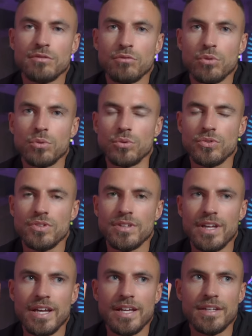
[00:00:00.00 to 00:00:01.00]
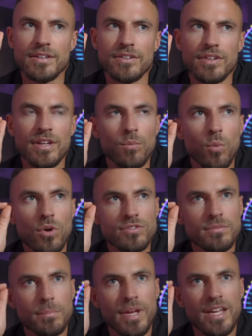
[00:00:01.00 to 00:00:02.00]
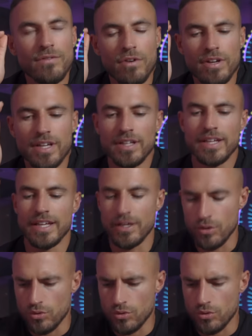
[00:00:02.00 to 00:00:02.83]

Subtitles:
the rules and it wasn't made very clear